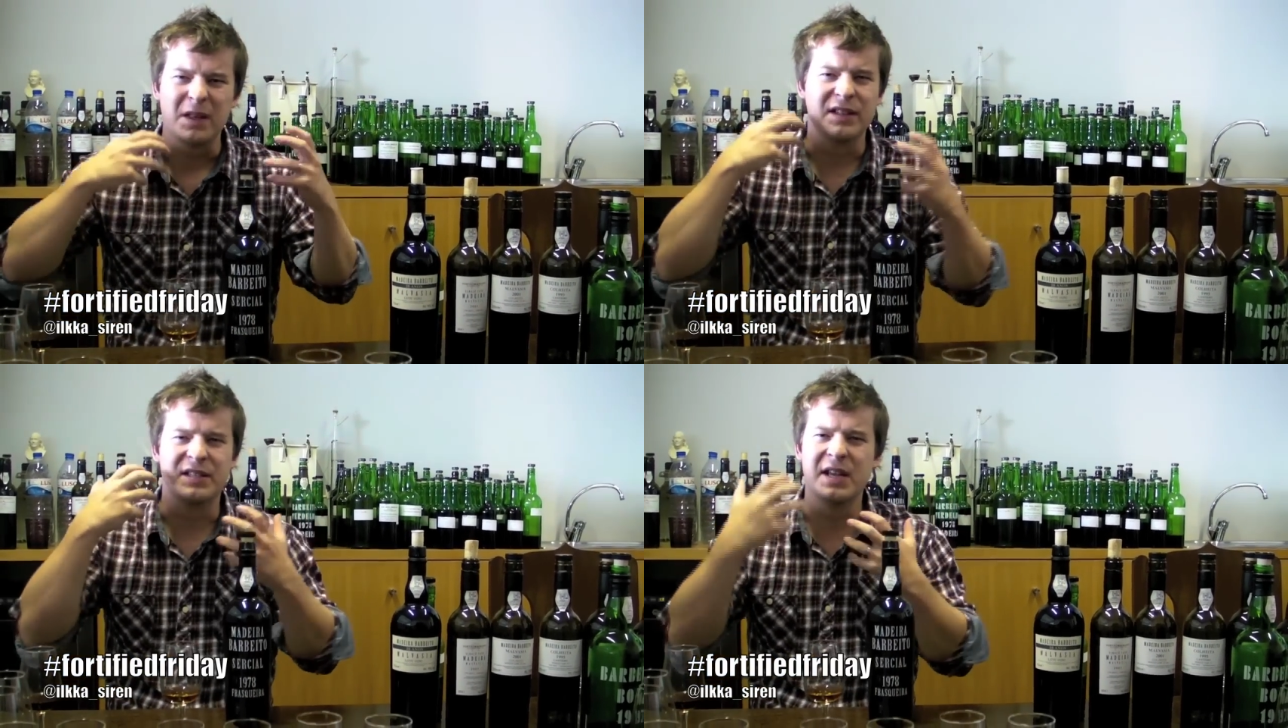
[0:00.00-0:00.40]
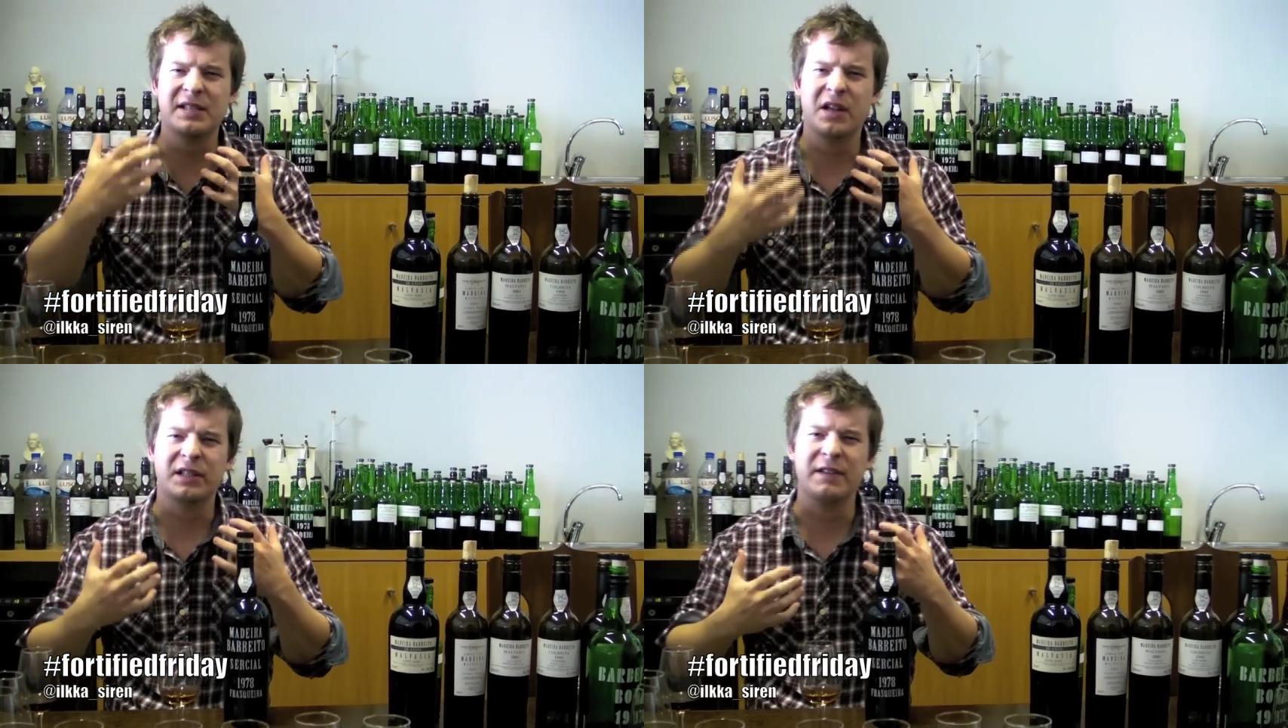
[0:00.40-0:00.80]
The
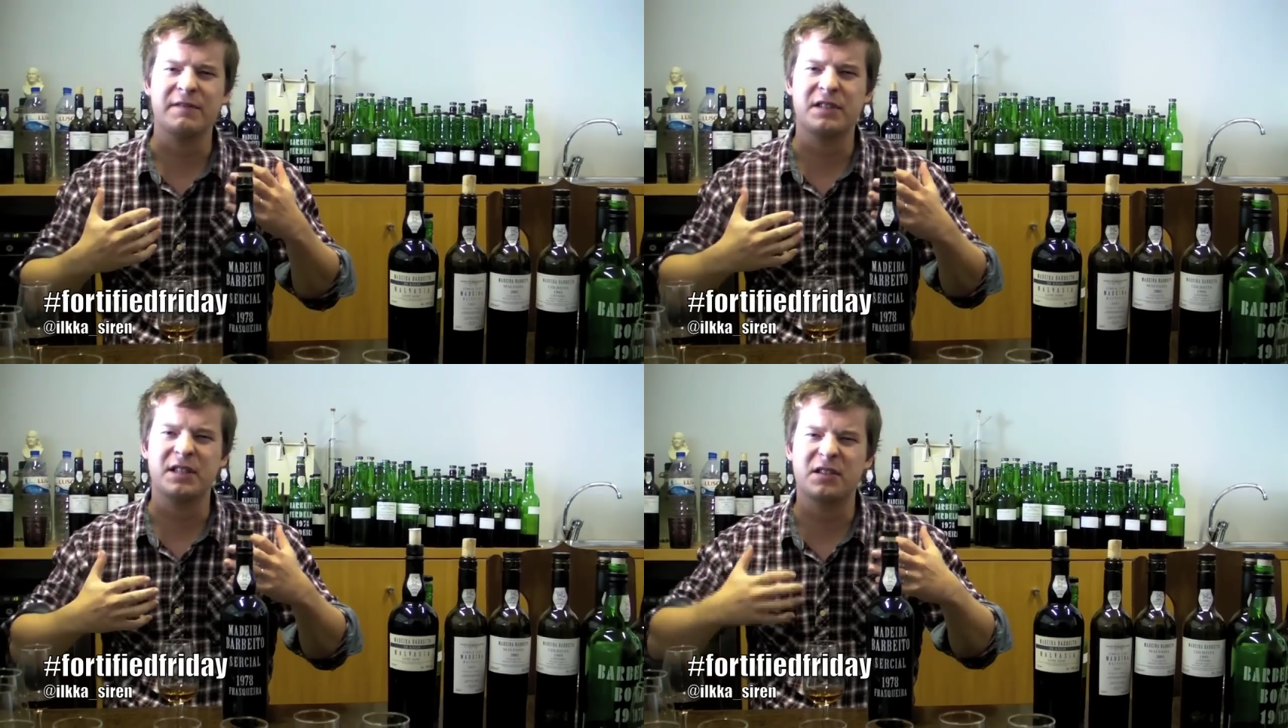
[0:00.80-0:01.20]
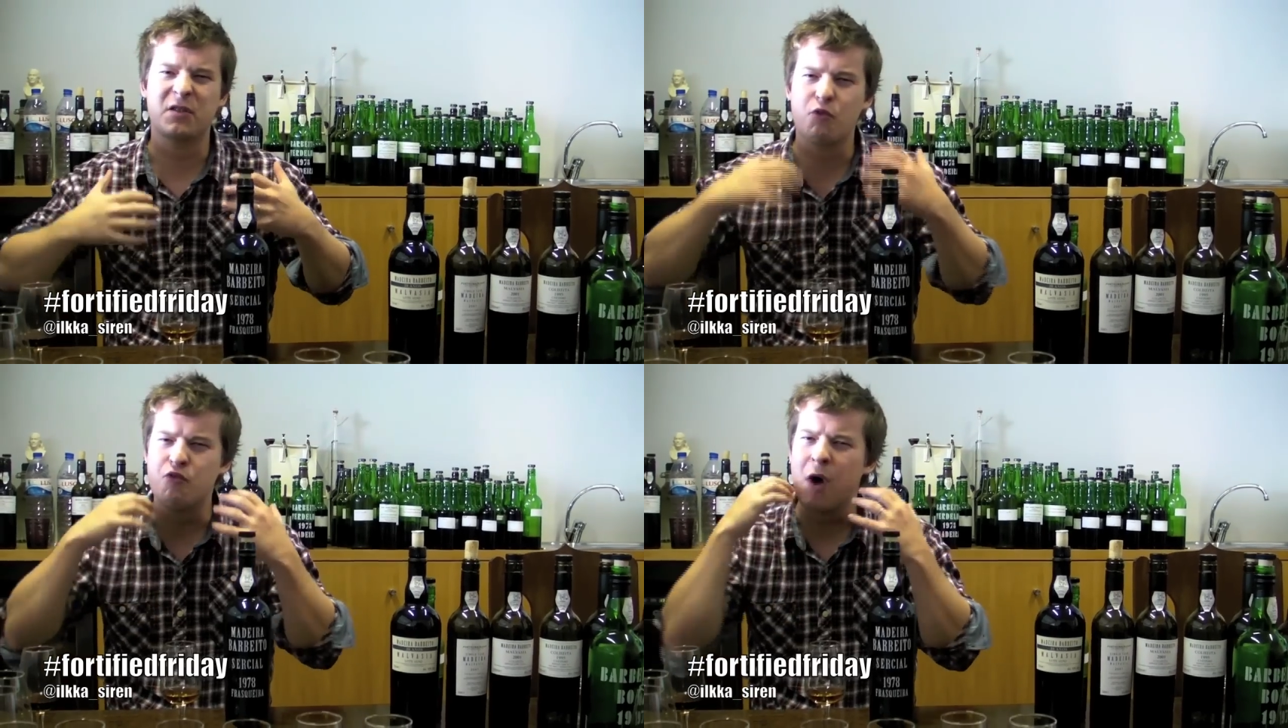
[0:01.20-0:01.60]
Sercial gives
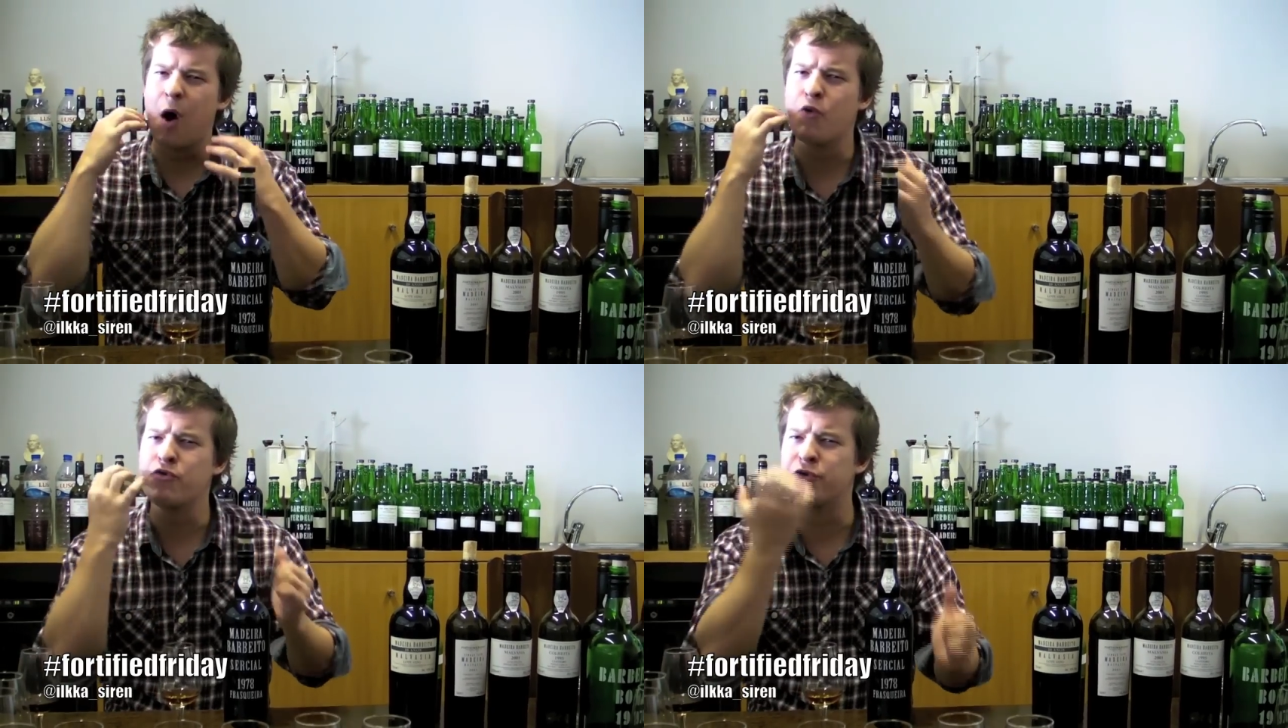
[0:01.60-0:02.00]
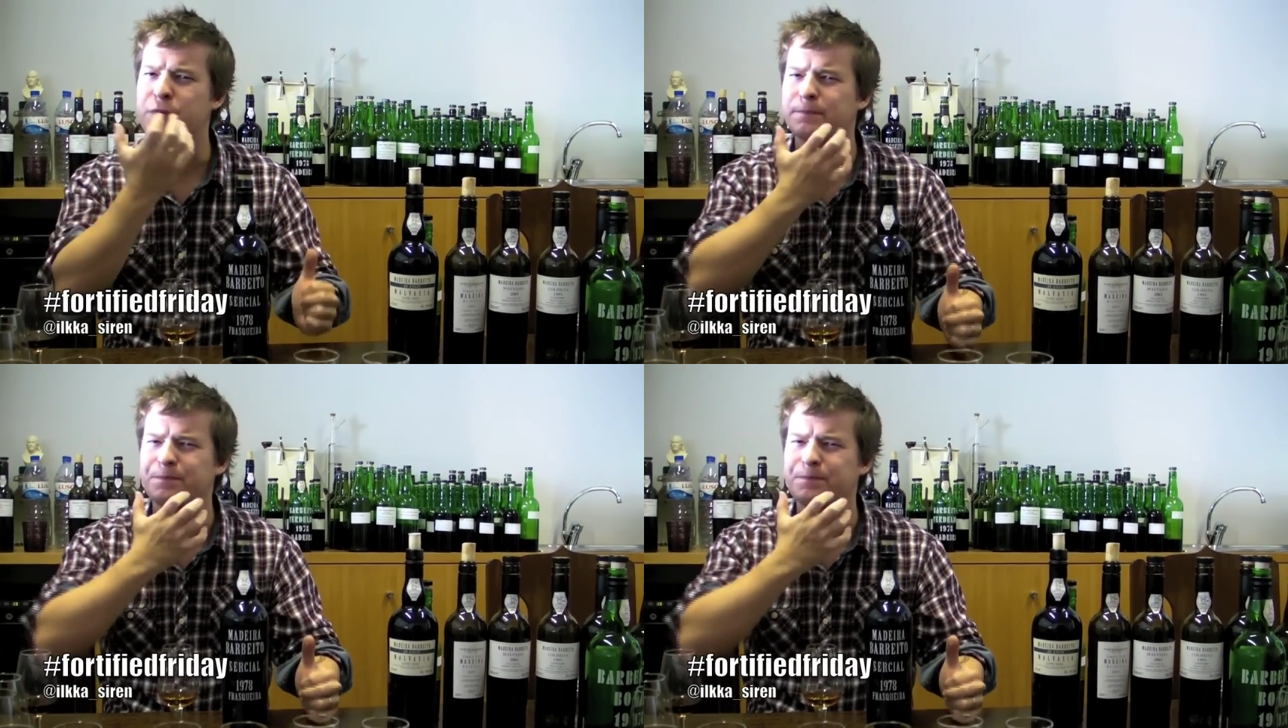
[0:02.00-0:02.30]
this round,